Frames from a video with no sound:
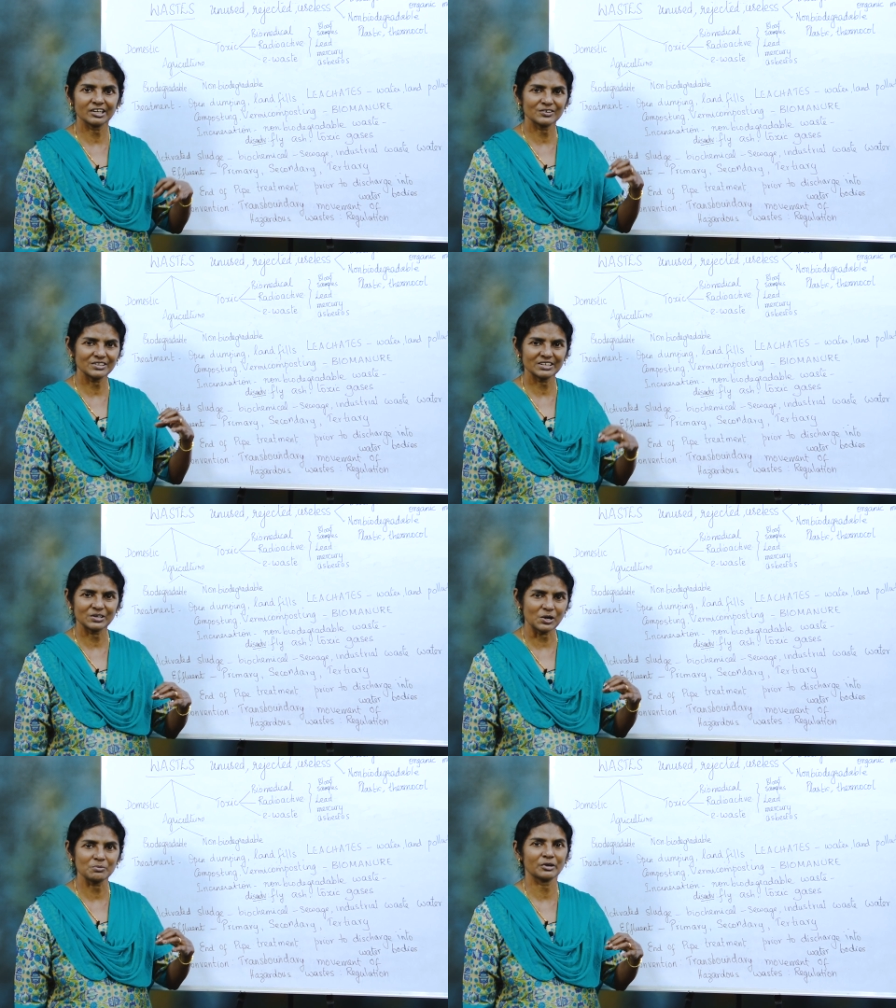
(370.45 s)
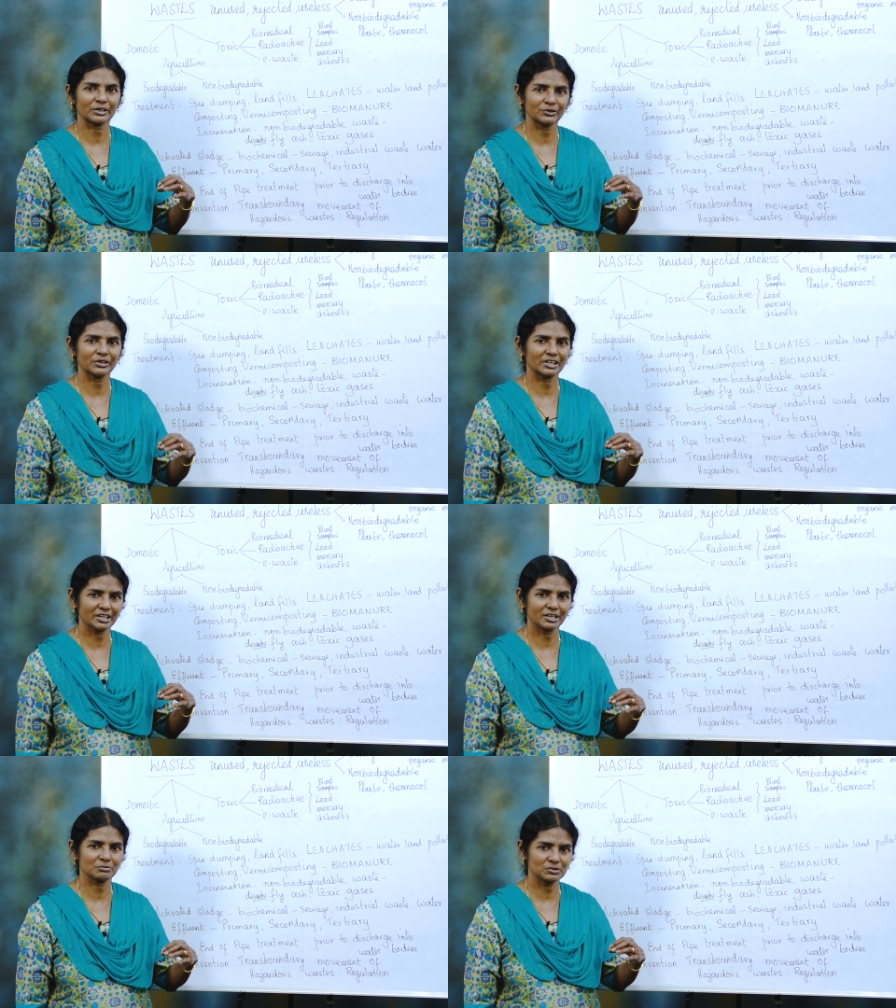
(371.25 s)
down the
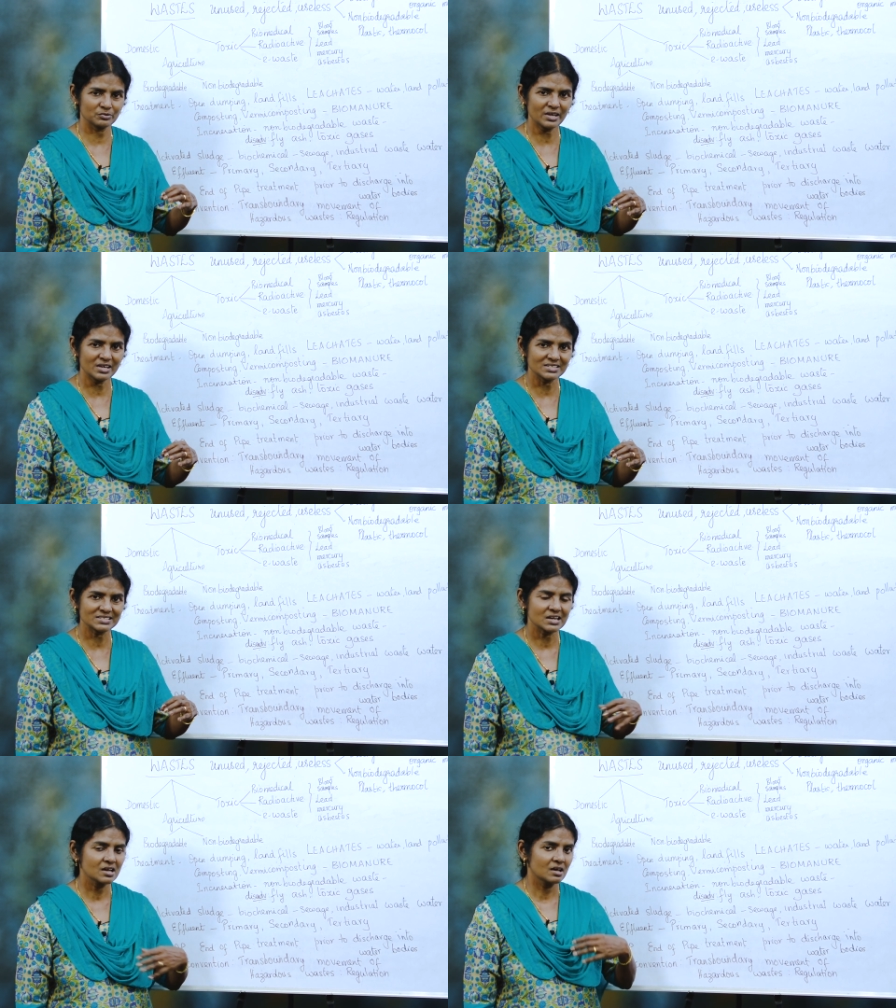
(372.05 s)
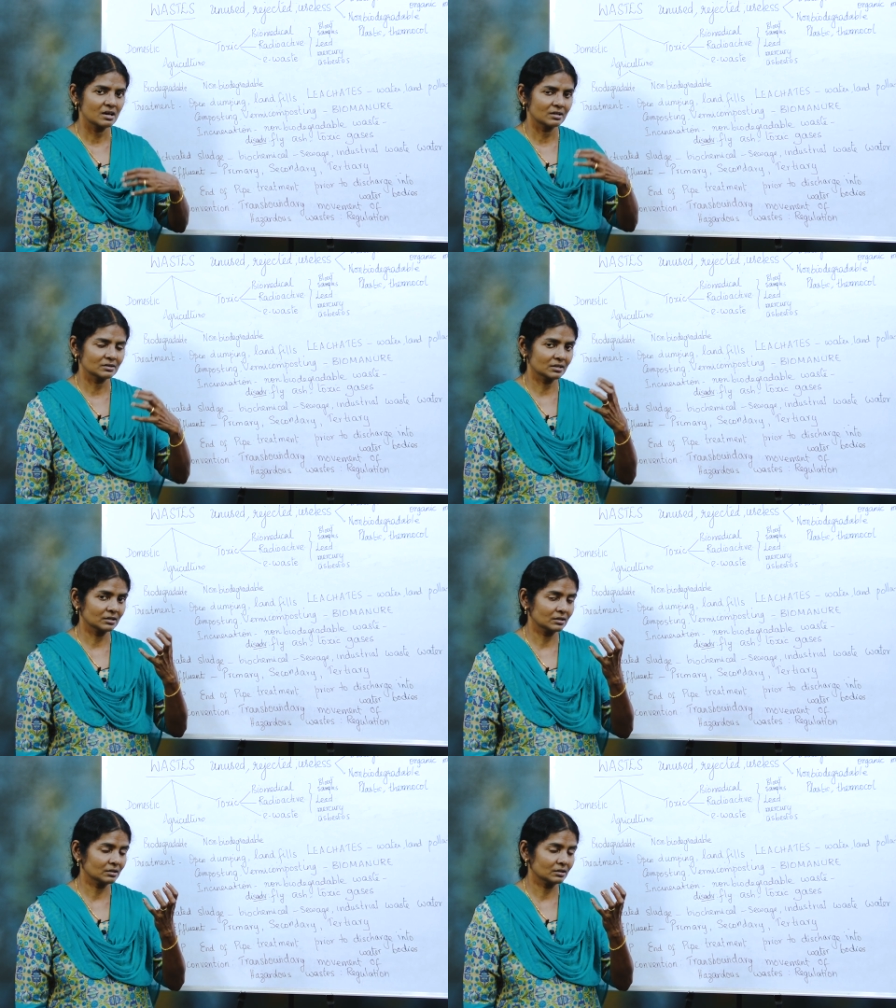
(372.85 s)
non-biodegradable waste the